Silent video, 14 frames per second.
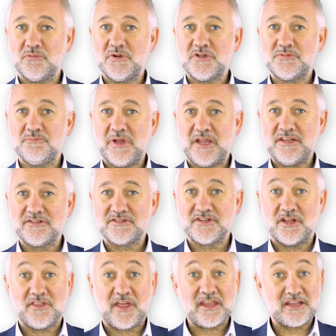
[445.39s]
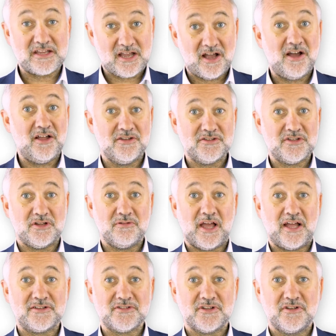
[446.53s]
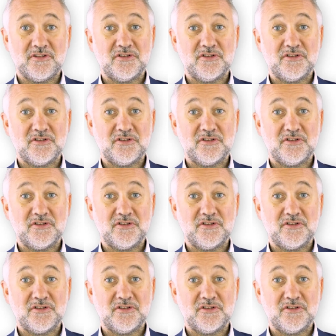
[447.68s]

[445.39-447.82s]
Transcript: which means that they can't do that.